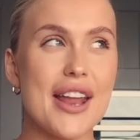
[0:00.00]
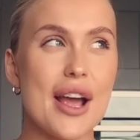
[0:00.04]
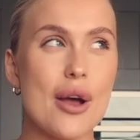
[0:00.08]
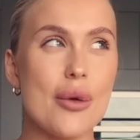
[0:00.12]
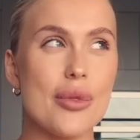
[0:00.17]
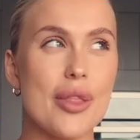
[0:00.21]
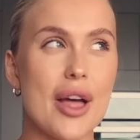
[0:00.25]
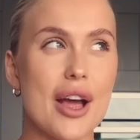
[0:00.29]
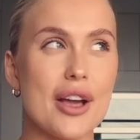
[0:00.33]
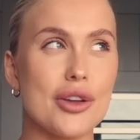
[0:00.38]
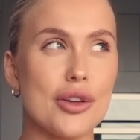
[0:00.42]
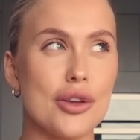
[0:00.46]

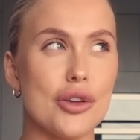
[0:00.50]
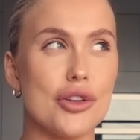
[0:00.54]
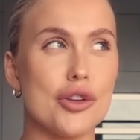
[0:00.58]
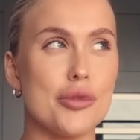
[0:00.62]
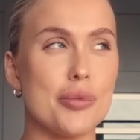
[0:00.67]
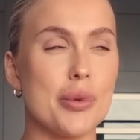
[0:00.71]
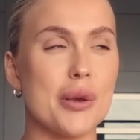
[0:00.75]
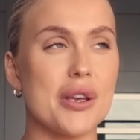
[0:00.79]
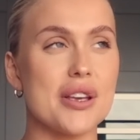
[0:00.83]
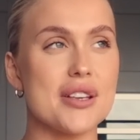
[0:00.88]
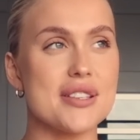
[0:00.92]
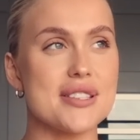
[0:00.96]
out that
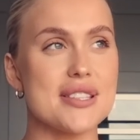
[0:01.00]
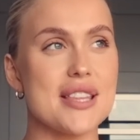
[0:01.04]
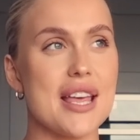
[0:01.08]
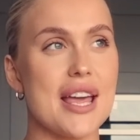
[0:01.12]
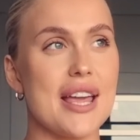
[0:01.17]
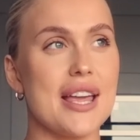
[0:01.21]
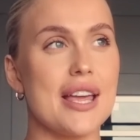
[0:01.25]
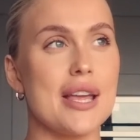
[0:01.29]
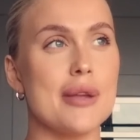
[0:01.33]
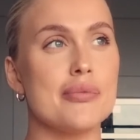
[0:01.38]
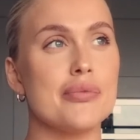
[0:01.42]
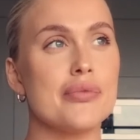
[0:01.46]
good because
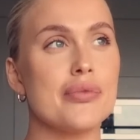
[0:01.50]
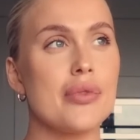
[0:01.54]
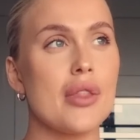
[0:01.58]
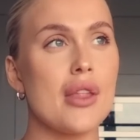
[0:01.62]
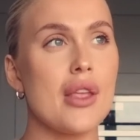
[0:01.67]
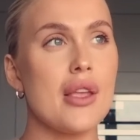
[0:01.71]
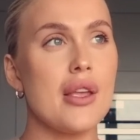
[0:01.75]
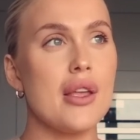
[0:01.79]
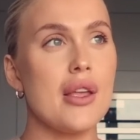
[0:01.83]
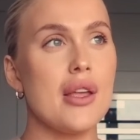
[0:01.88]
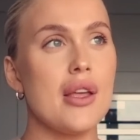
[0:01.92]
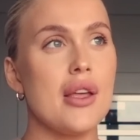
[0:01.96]
they're
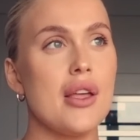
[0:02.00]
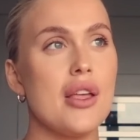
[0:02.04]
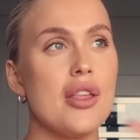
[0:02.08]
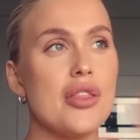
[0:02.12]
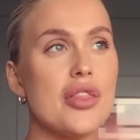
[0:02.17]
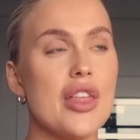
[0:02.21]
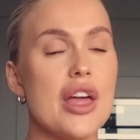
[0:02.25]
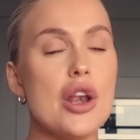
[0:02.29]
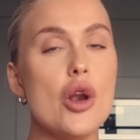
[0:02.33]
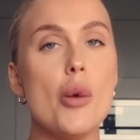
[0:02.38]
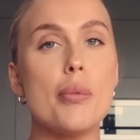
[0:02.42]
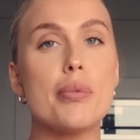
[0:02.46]

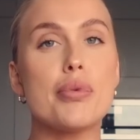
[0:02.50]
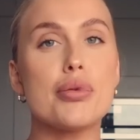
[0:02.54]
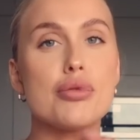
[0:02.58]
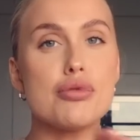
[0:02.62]
not